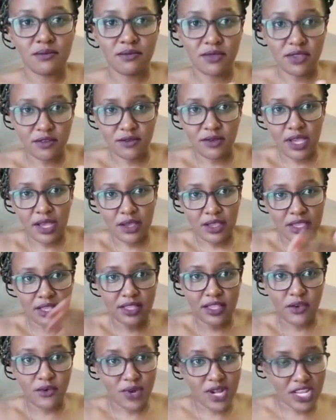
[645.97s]

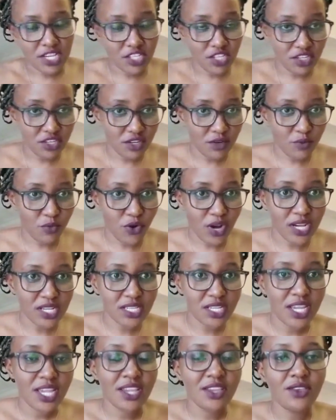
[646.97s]
in a relationship,
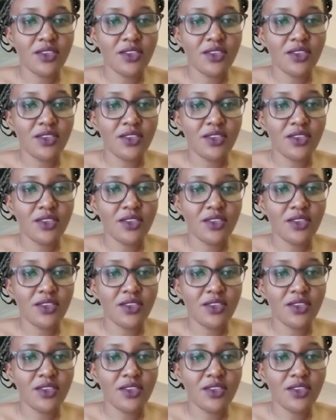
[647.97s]
right?